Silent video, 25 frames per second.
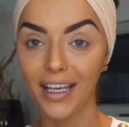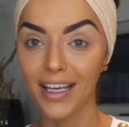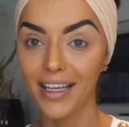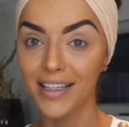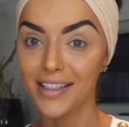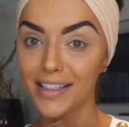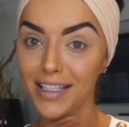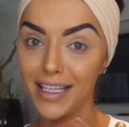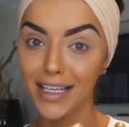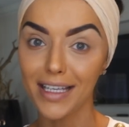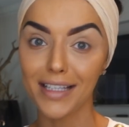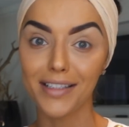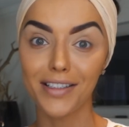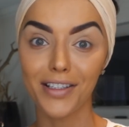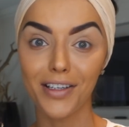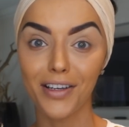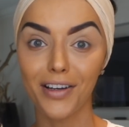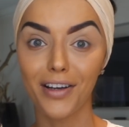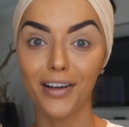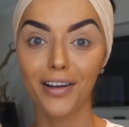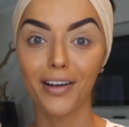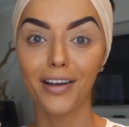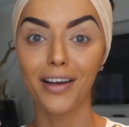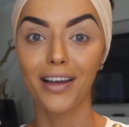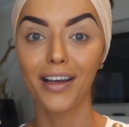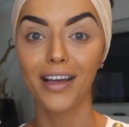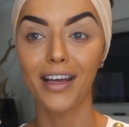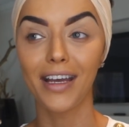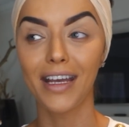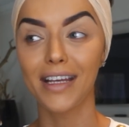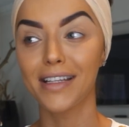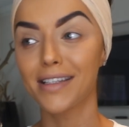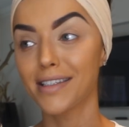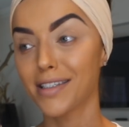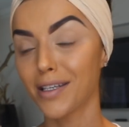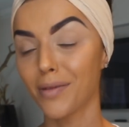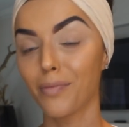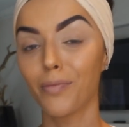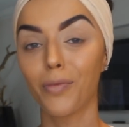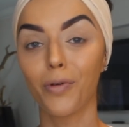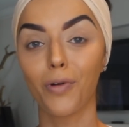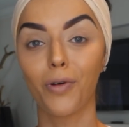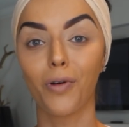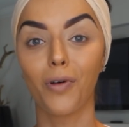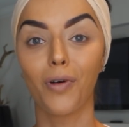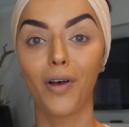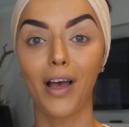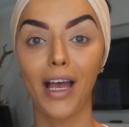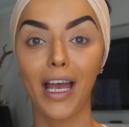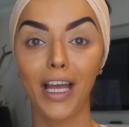it's easier, it's
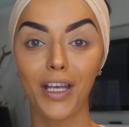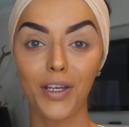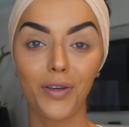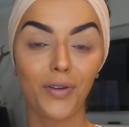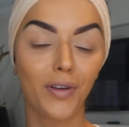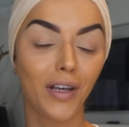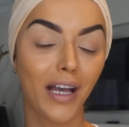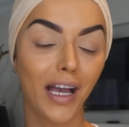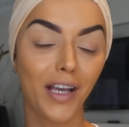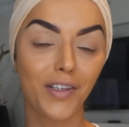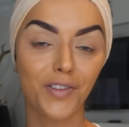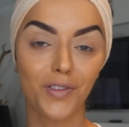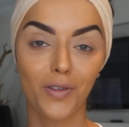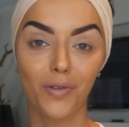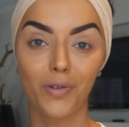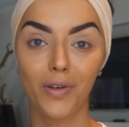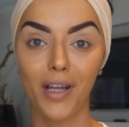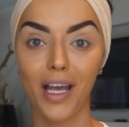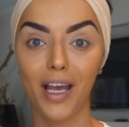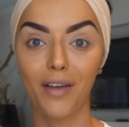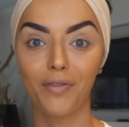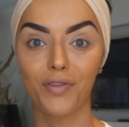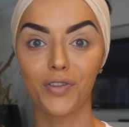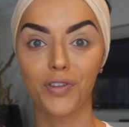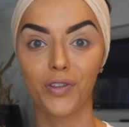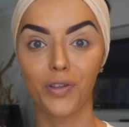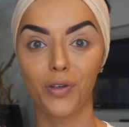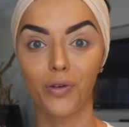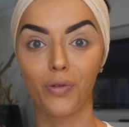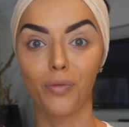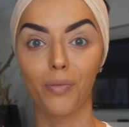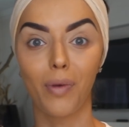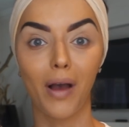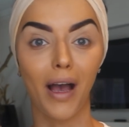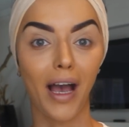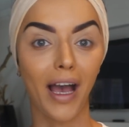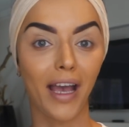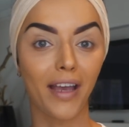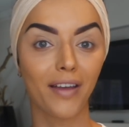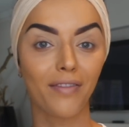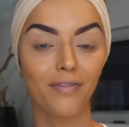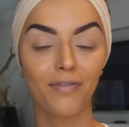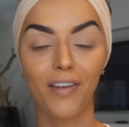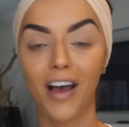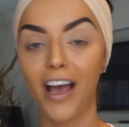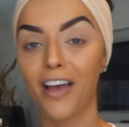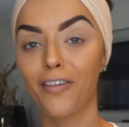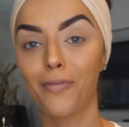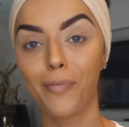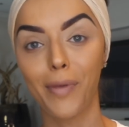simple, and you guys don't have to buy
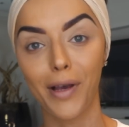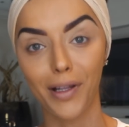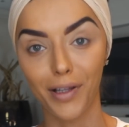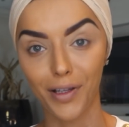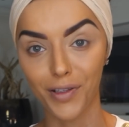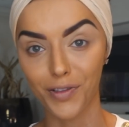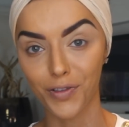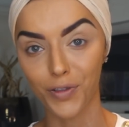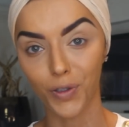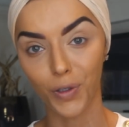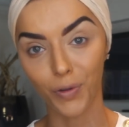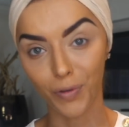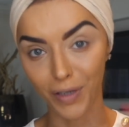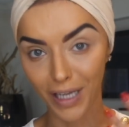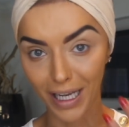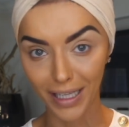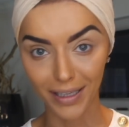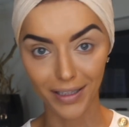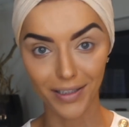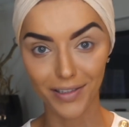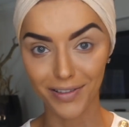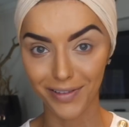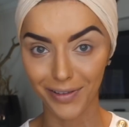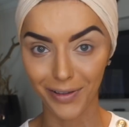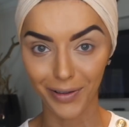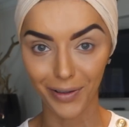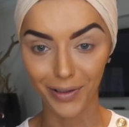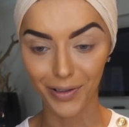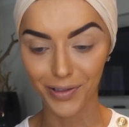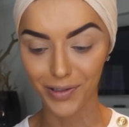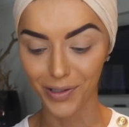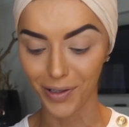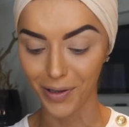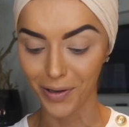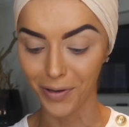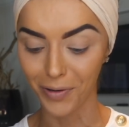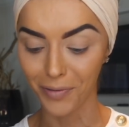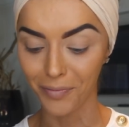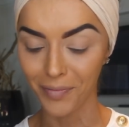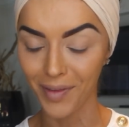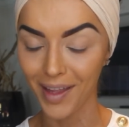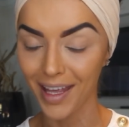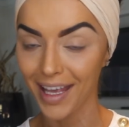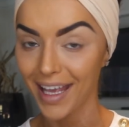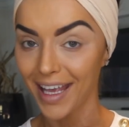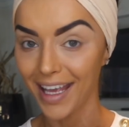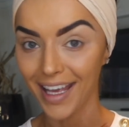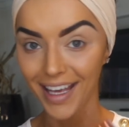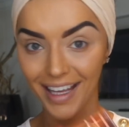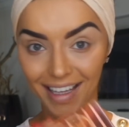5 palettes to create this look. So
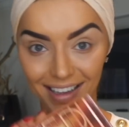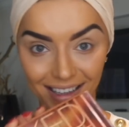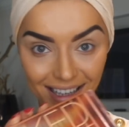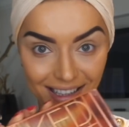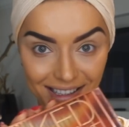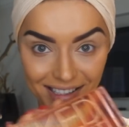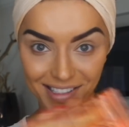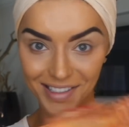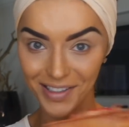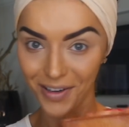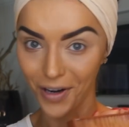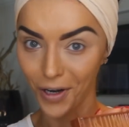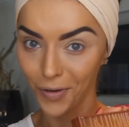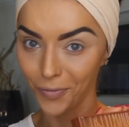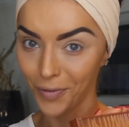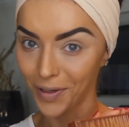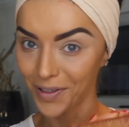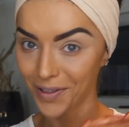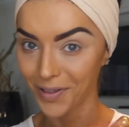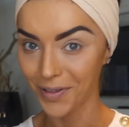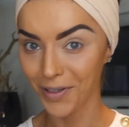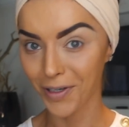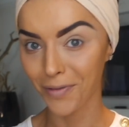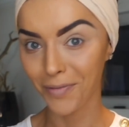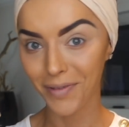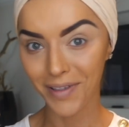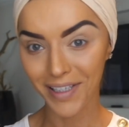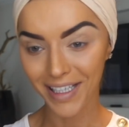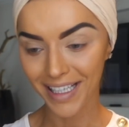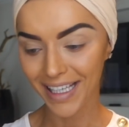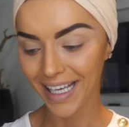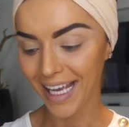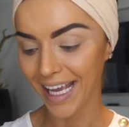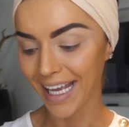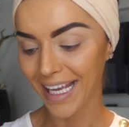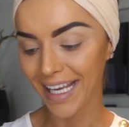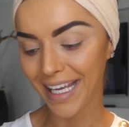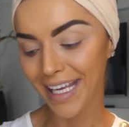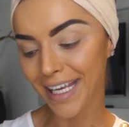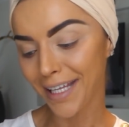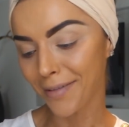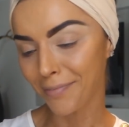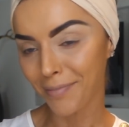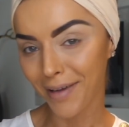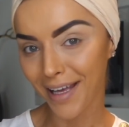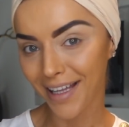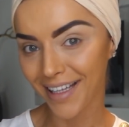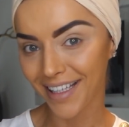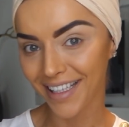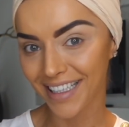let's start with the Urban Decay Heat
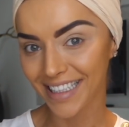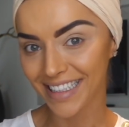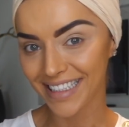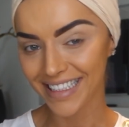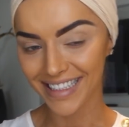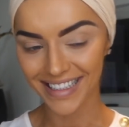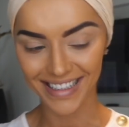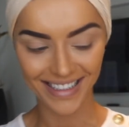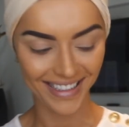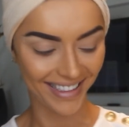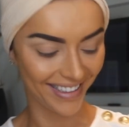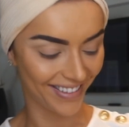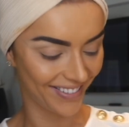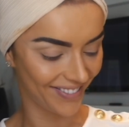Palette.